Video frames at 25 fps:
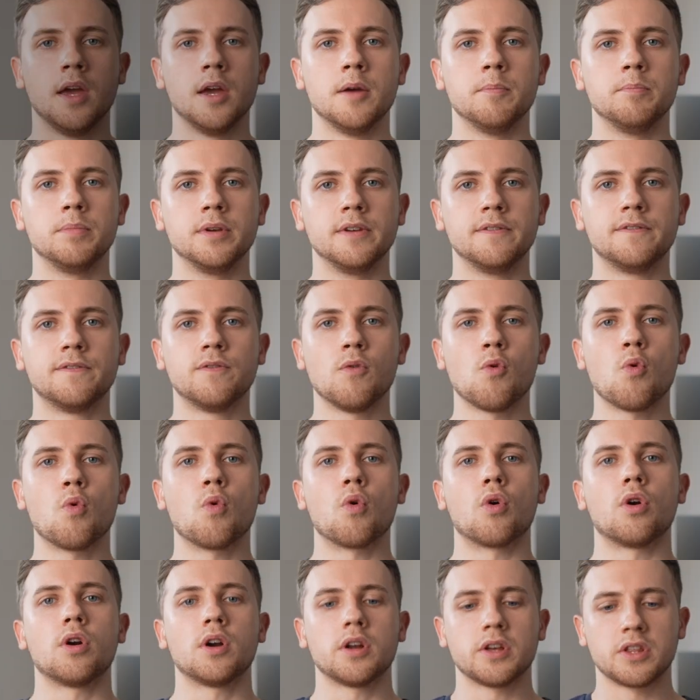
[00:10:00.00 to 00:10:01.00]

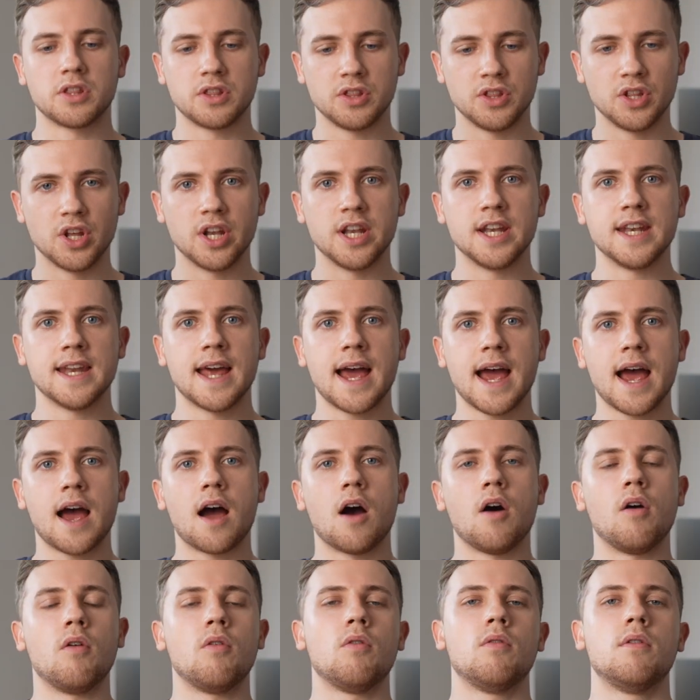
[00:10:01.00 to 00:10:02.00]
Before, the
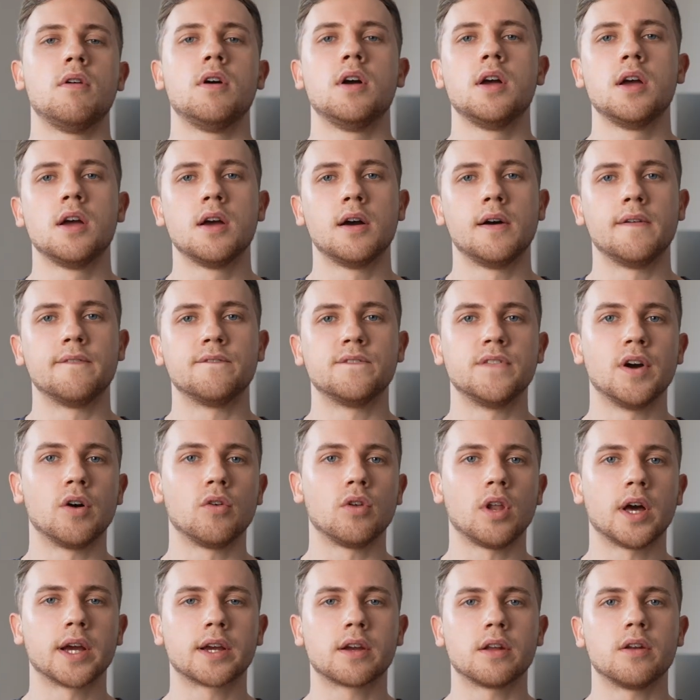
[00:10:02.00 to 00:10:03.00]
now
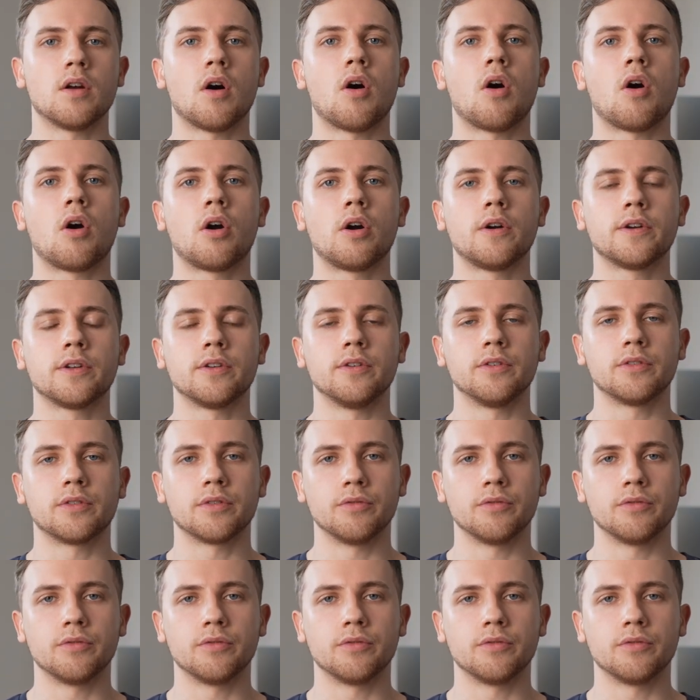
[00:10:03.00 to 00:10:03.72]
felt like an ardent,